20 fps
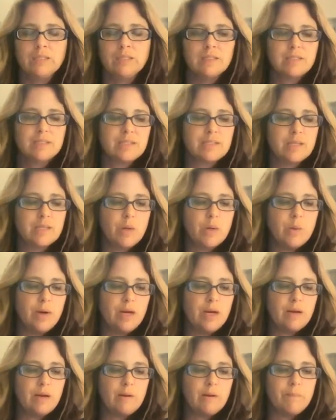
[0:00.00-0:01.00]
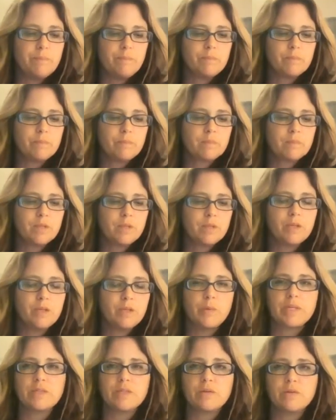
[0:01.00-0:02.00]
So,
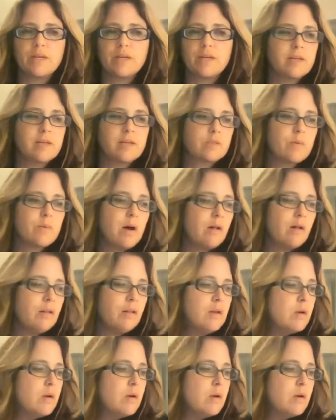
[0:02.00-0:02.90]
we can do that as well.